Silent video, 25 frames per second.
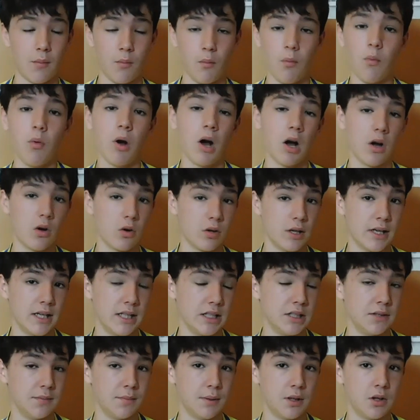work on
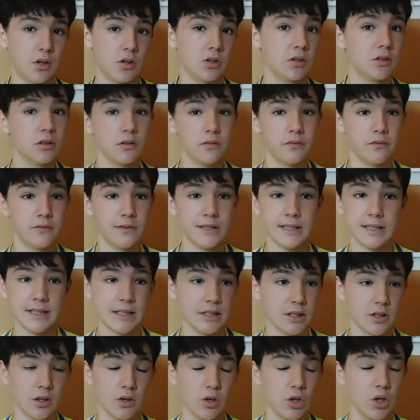this, because this
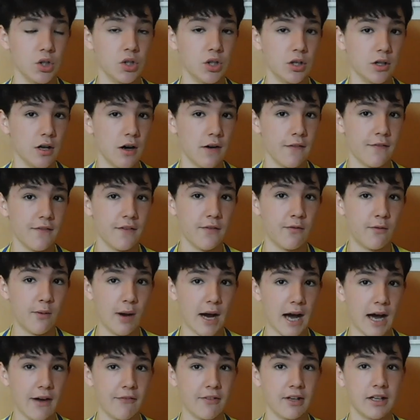is not good enough. If
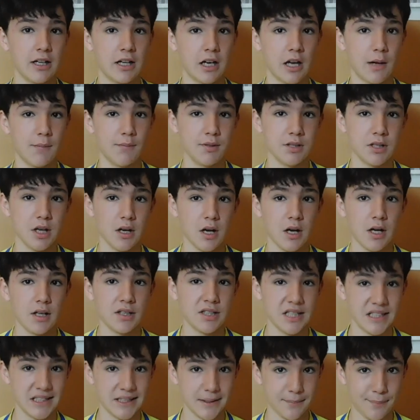we're having clubs
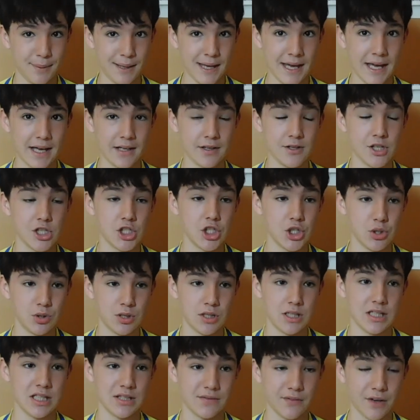disappear due
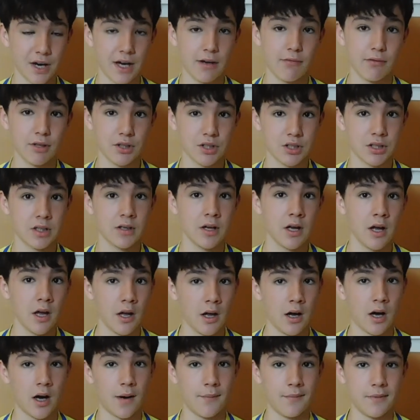to this virus,
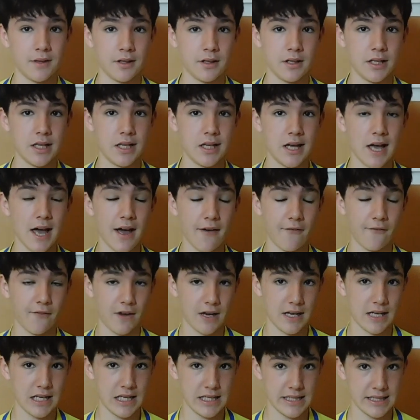the
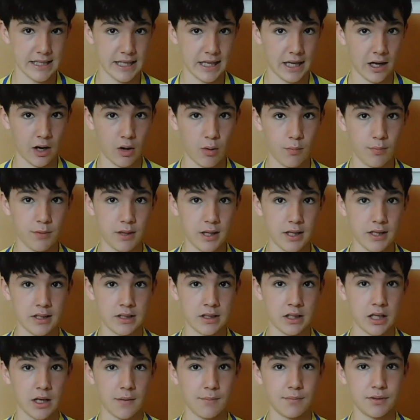FA need to help these
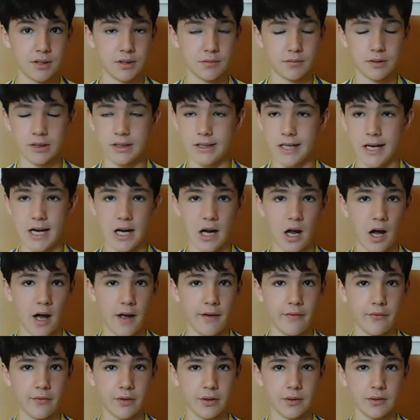clubs stay
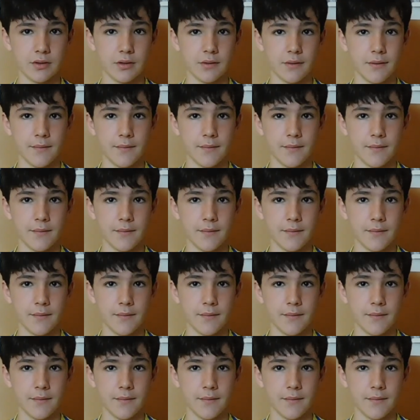alive. And